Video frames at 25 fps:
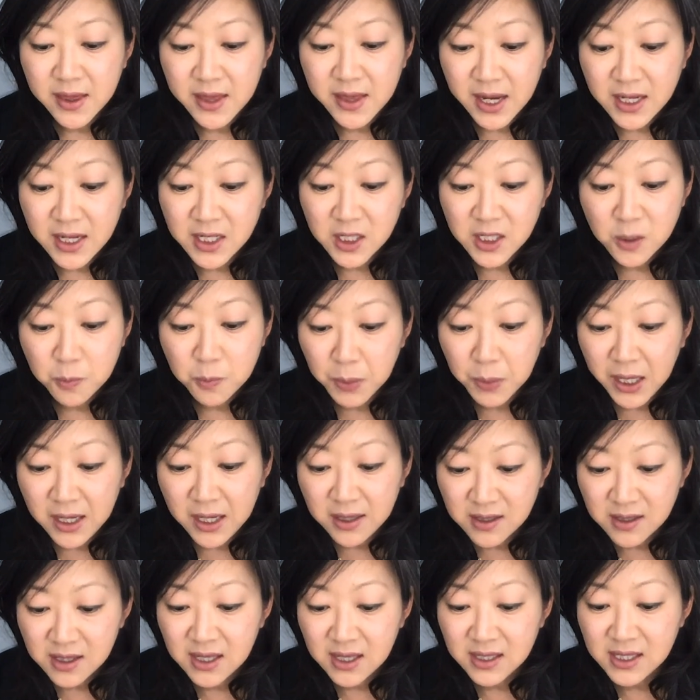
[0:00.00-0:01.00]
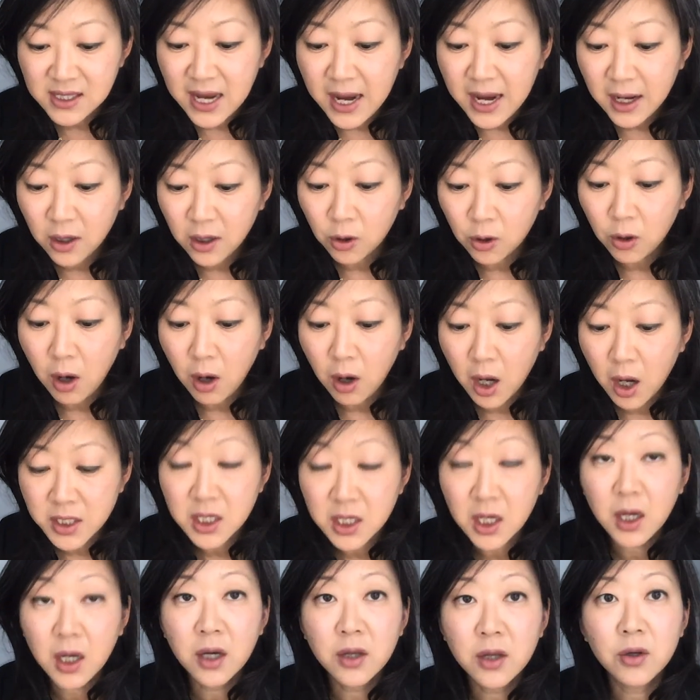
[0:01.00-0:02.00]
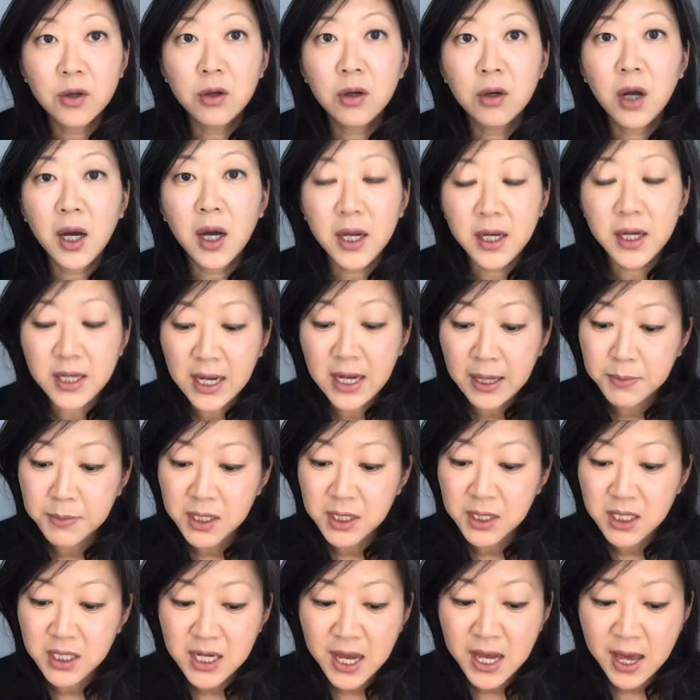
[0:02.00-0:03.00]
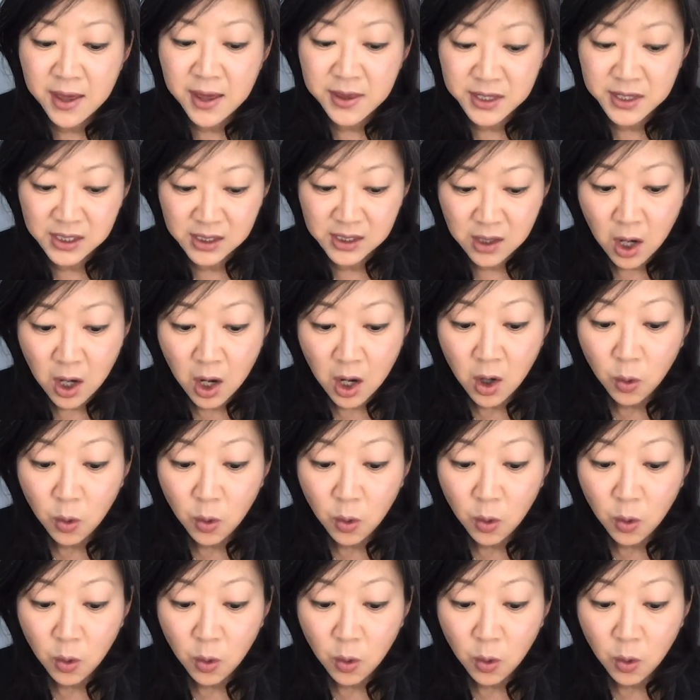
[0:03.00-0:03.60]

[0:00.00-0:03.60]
they displace this anger onto other unnamed deaths,